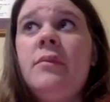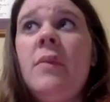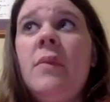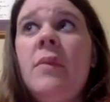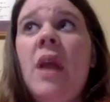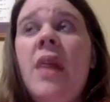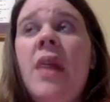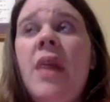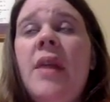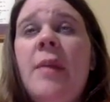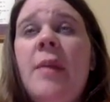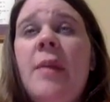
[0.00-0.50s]

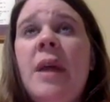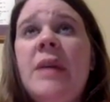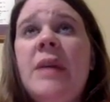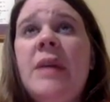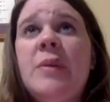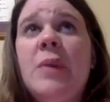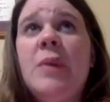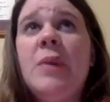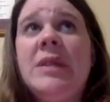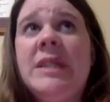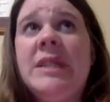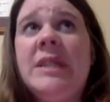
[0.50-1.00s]
I think my
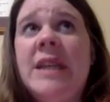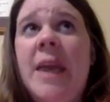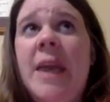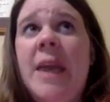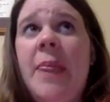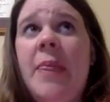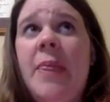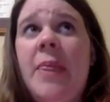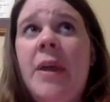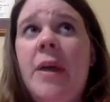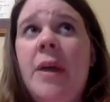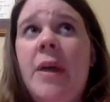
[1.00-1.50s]
husband wants to get
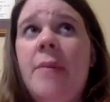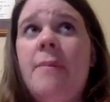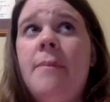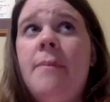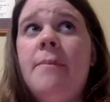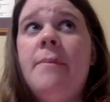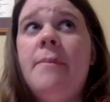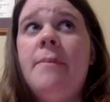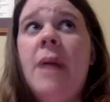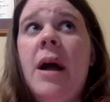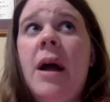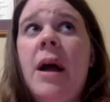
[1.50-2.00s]
the
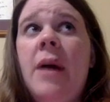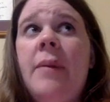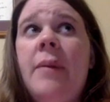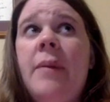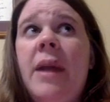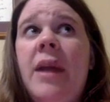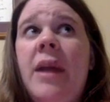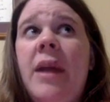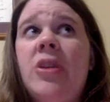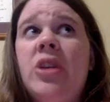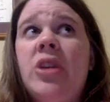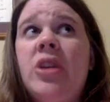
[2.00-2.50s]

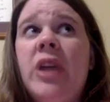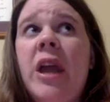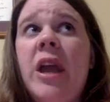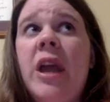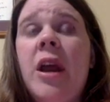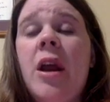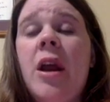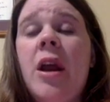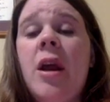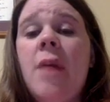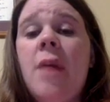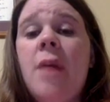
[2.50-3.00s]
Angel
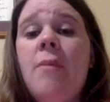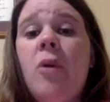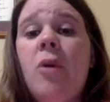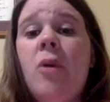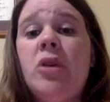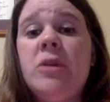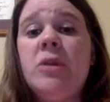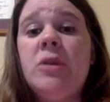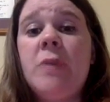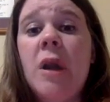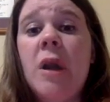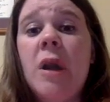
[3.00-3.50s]
Care
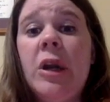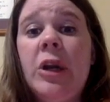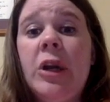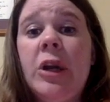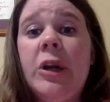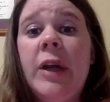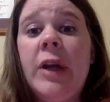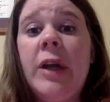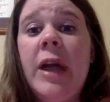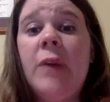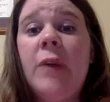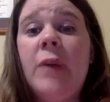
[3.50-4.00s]
motion monitor
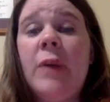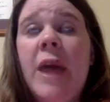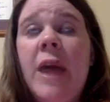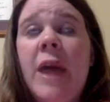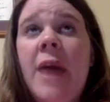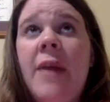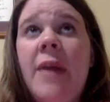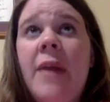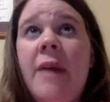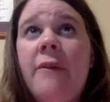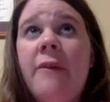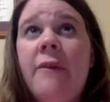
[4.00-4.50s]
again. We
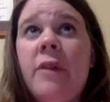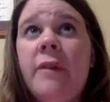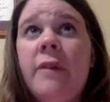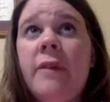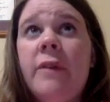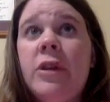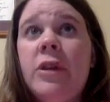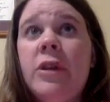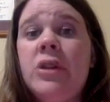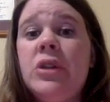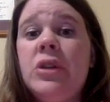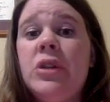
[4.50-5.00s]
had that for the
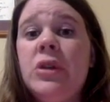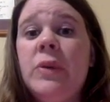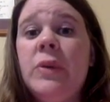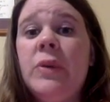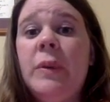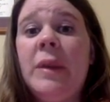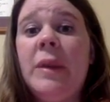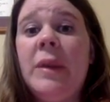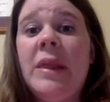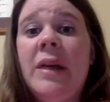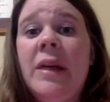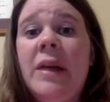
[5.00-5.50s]
first 2
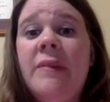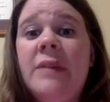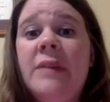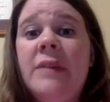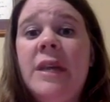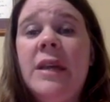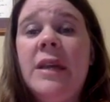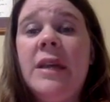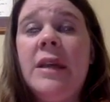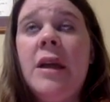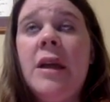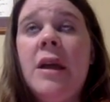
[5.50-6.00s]
and we loved
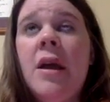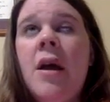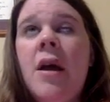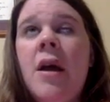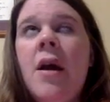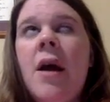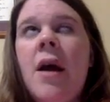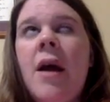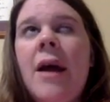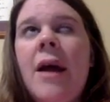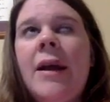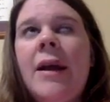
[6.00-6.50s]
it.
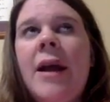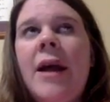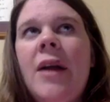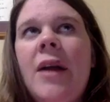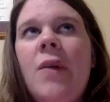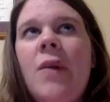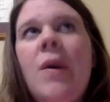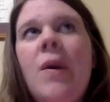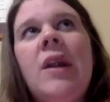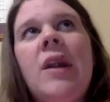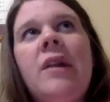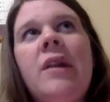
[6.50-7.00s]
I kind
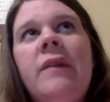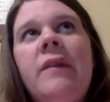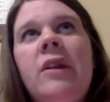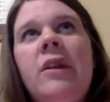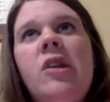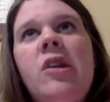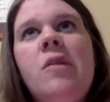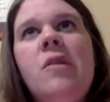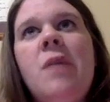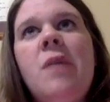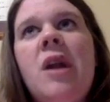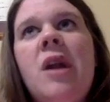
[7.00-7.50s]
of wanted a
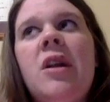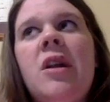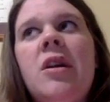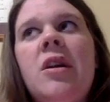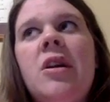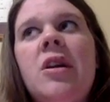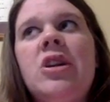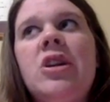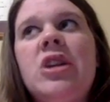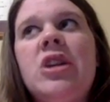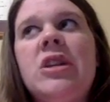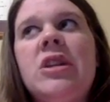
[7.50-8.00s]
video
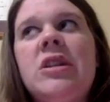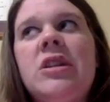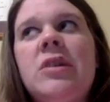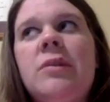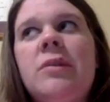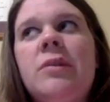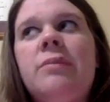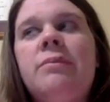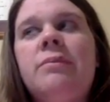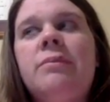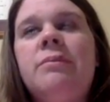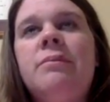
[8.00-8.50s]
monitor just
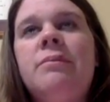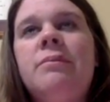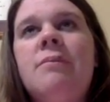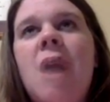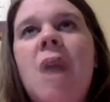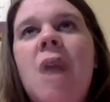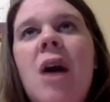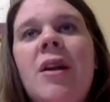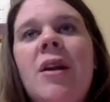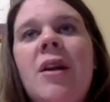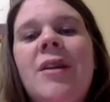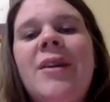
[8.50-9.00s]
to
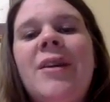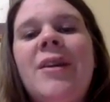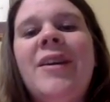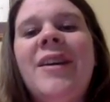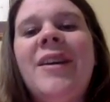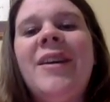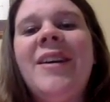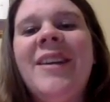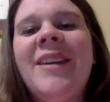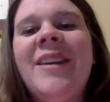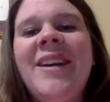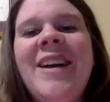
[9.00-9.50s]

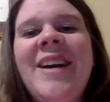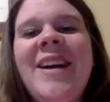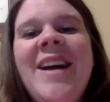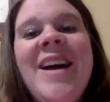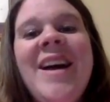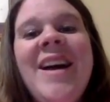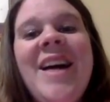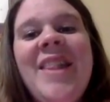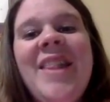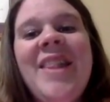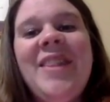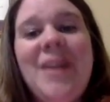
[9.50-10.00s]
monitor
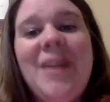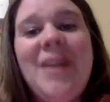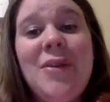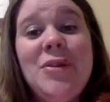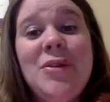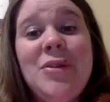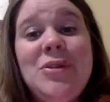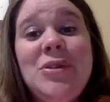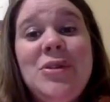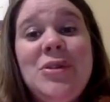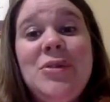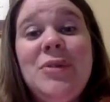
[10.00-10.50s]
the
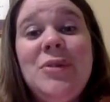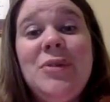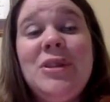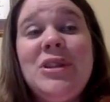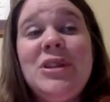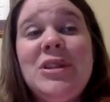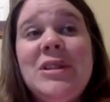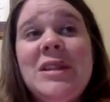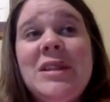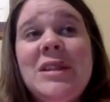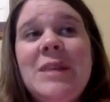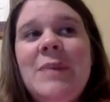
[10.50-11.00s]
other 2 when
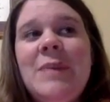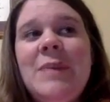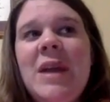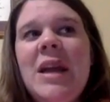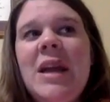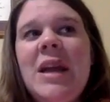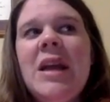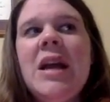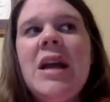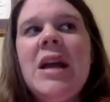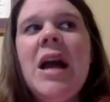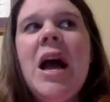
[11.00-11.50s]
she's
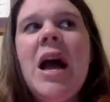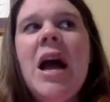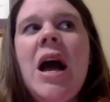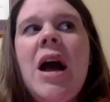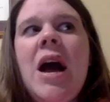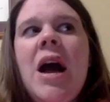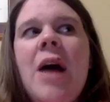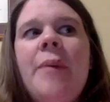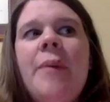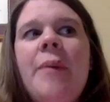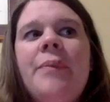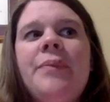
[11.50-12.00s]
sleeping.
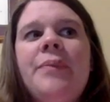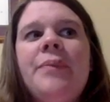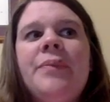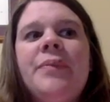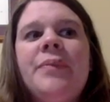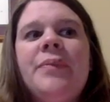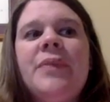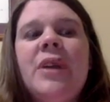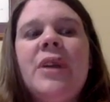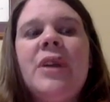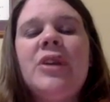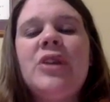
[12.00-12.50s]

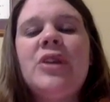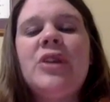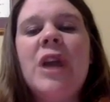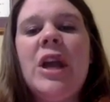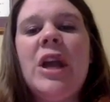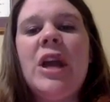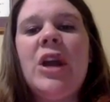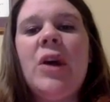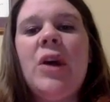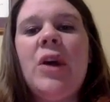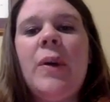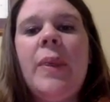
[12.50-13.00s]
They'll try
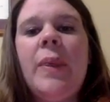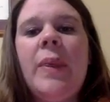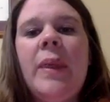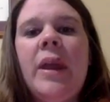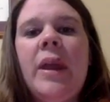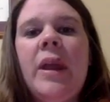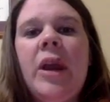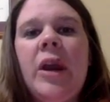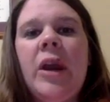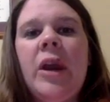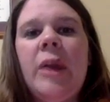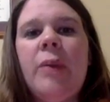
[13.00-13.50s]
and go in
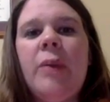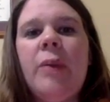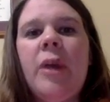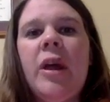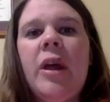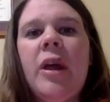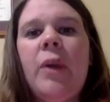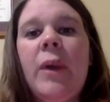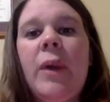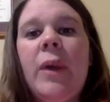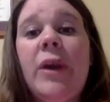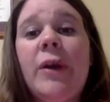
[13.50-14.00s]
there and
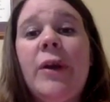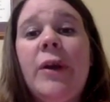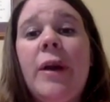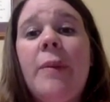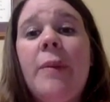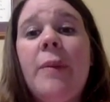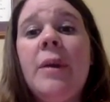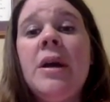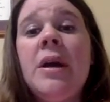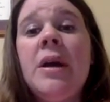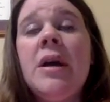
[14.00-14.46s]
probably wake her up.